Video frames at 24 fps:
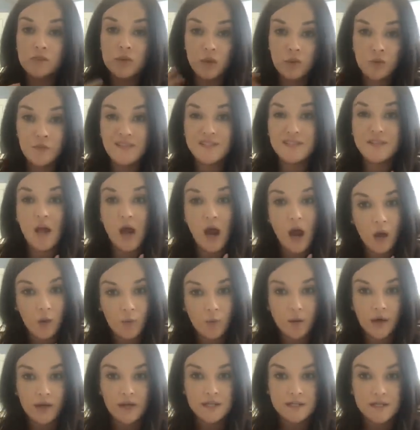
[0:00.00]
these
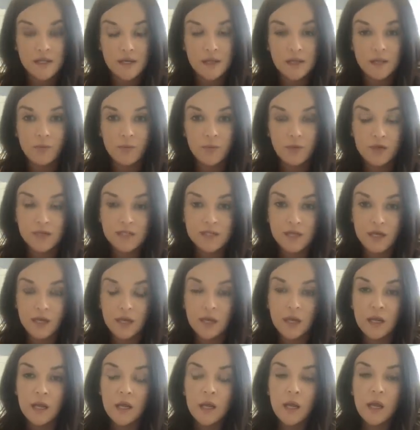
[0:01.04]
outbreaks in the
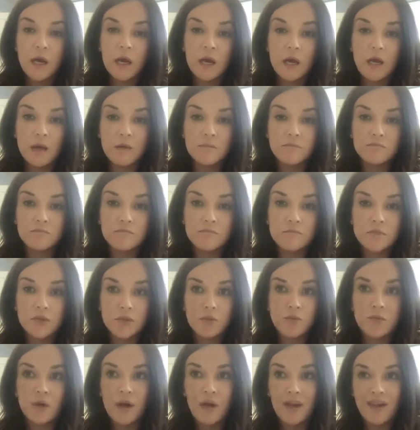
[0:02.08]
prison,
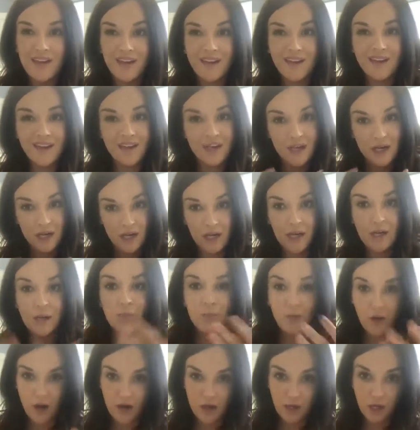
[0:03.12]
again,
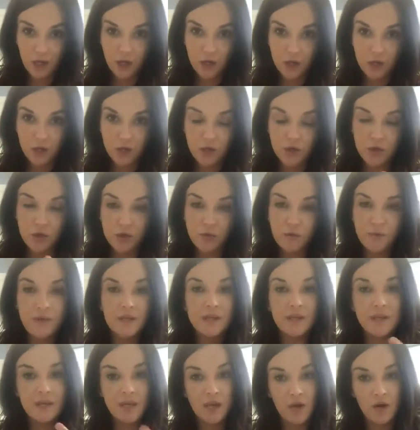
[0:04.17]
anybody could
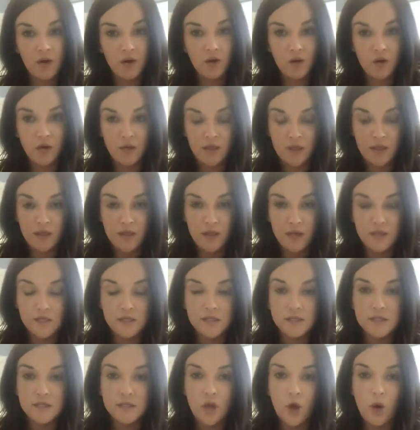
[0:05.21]
be carrying this.
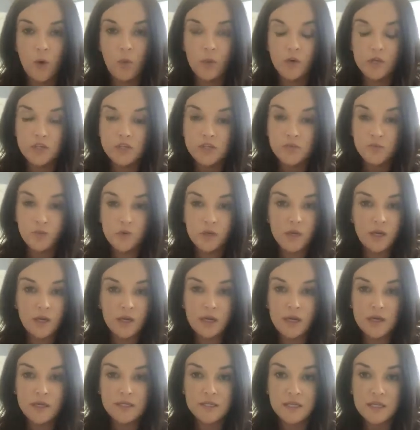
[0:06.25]
So we just really
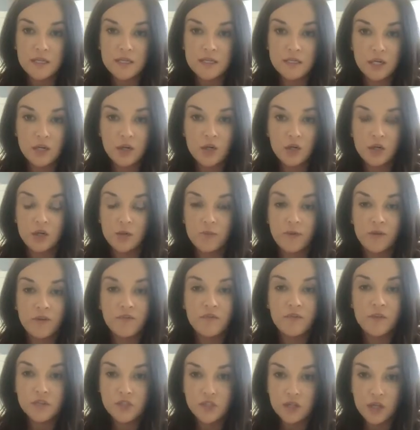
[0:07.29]
need to continue to be
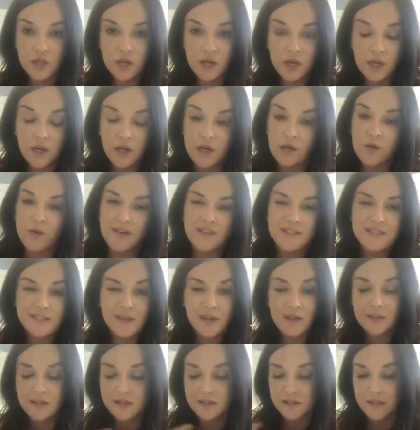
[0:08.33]
vigilant. And I know I
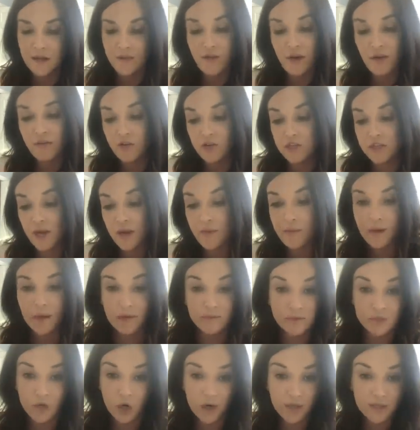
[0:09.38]
say this stuff every time and
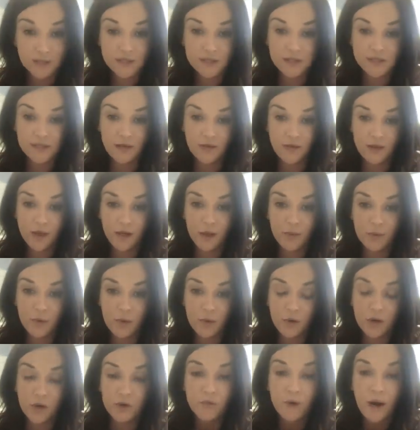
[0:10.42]
I'm starting to sound like a
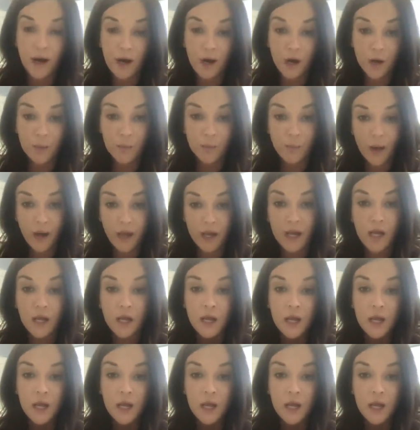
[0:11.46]
broken record, but